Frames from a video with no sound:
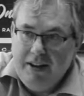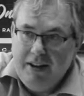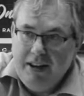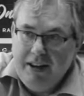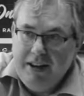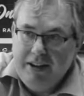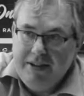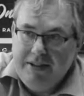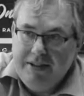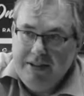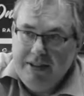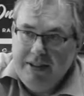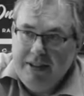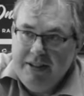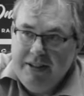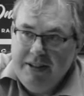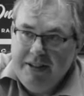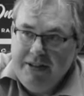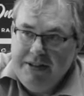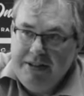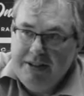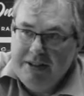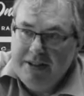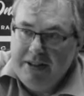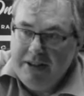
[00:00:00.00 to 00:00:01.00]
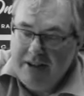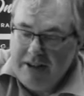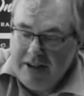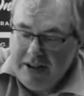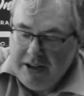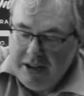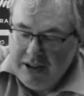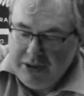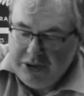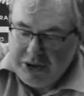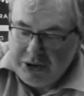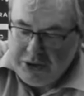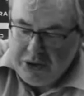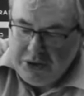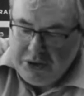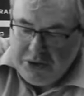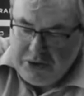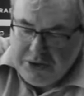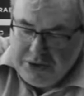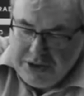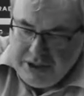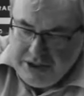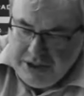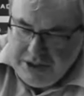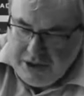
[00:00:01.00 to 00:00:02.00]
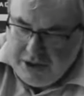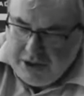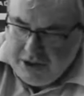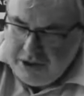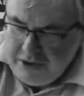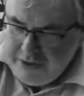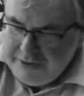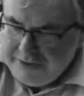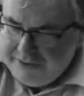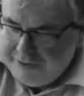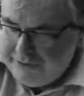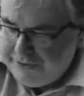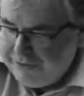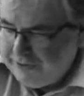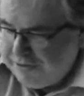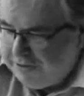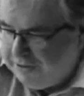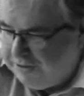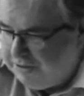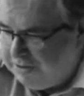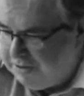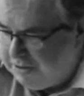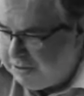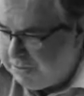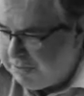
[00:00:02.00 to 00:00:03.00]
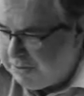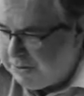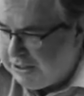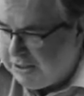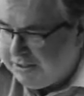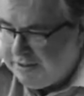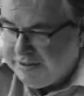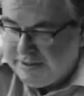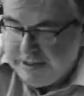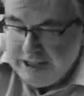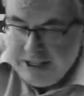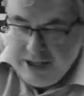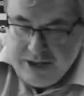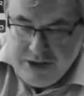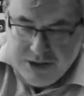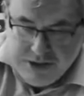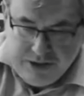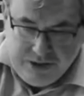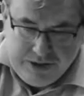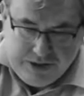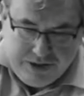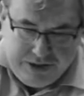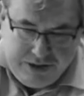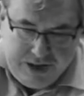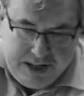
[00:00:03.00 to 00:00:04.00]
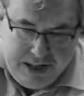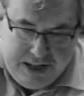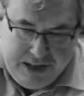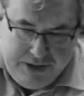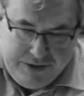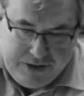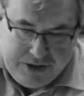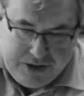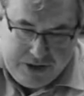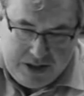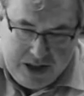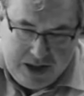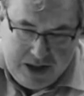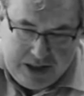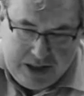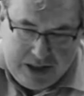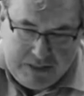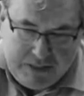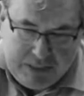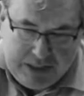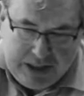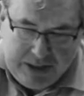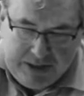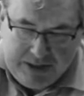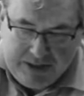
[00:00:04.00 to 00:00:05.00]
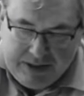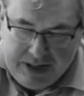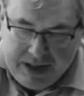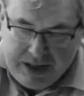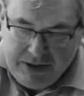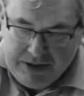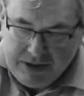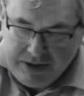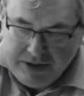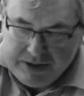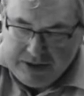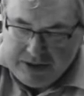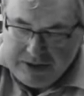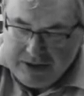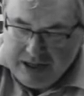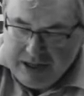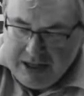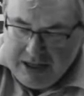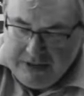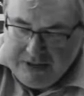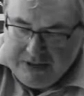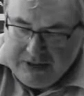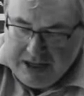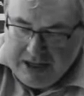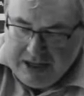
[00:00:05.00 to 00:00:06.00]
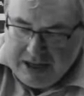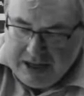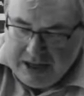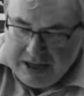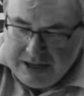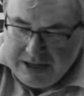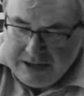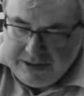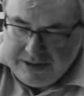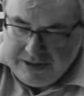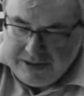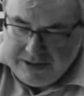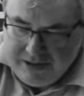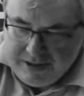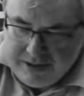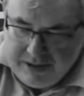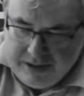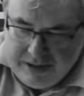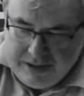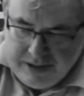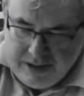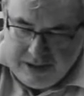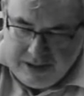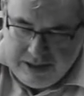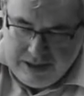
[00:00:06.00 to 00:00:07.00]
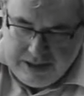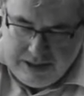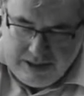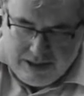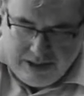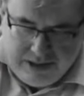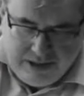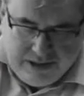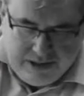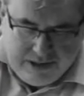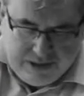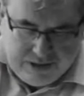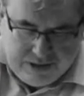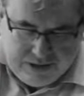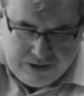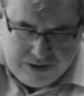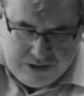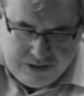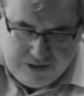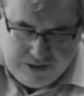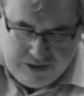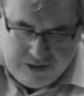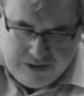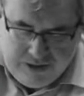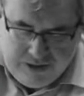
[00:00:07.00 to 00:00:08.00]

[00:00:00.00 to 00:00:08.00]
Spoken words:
It is a story of the plantation slaves and the plantation slavery, and it is